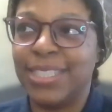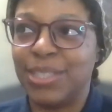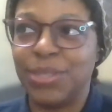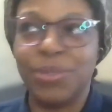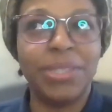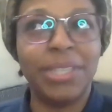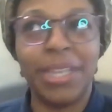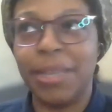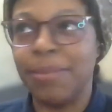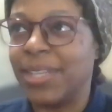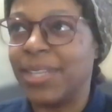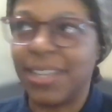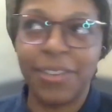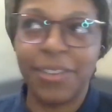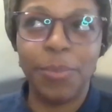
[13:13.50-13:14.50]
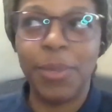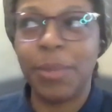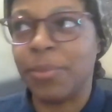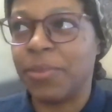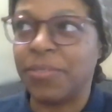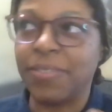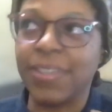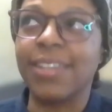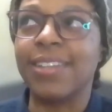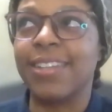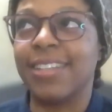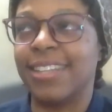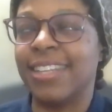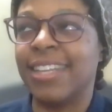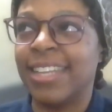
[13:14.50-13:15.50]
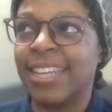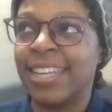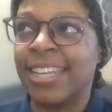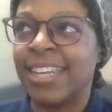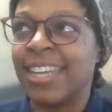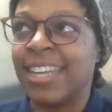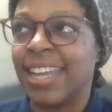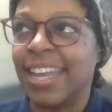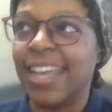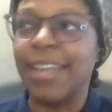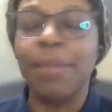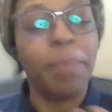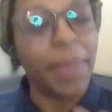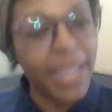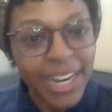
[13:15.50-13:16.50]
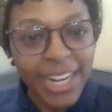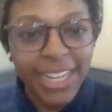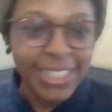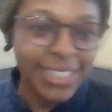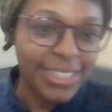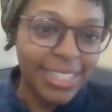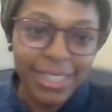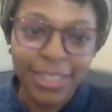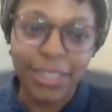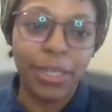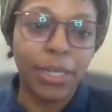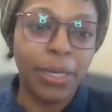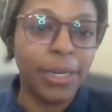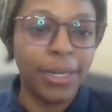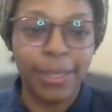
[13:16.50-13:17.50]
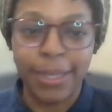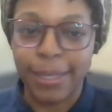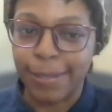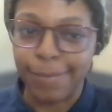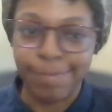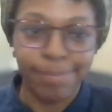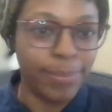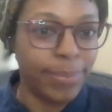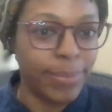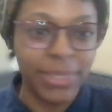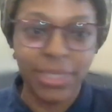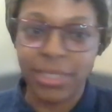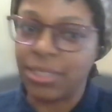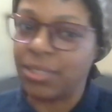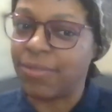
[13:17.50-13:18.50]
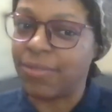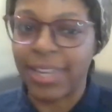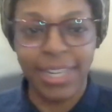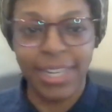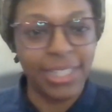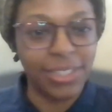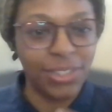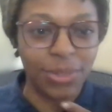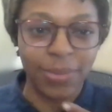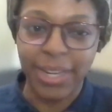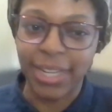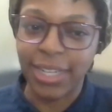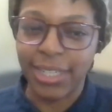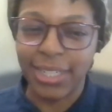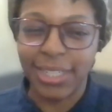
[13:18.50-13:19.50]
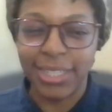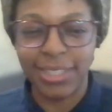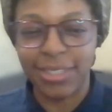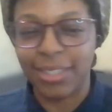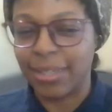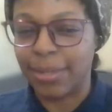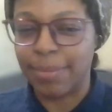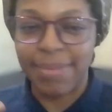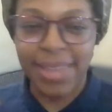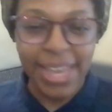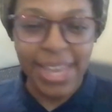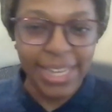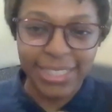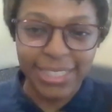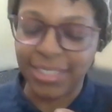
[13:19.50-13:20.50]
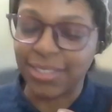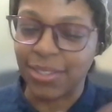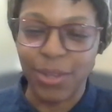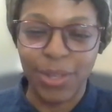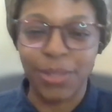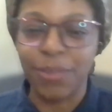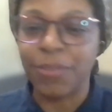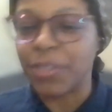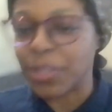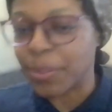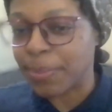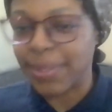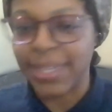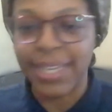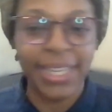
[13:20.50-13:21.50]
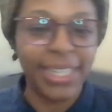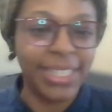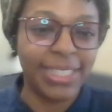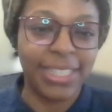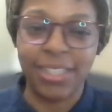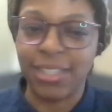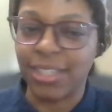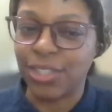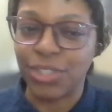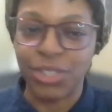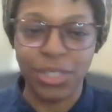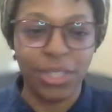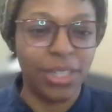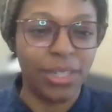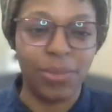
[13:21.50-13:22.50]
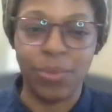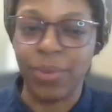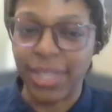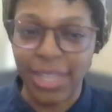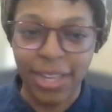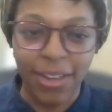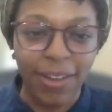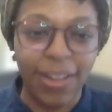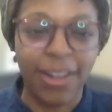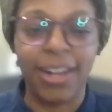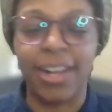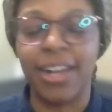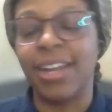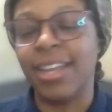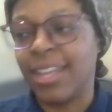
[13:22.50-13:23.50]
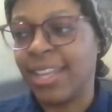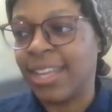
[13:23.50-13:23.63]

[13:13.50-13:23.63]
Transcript: So same, a lot of people feel embarrassed that their business financial records are a mess. They're all over the place and they're not sure where they are.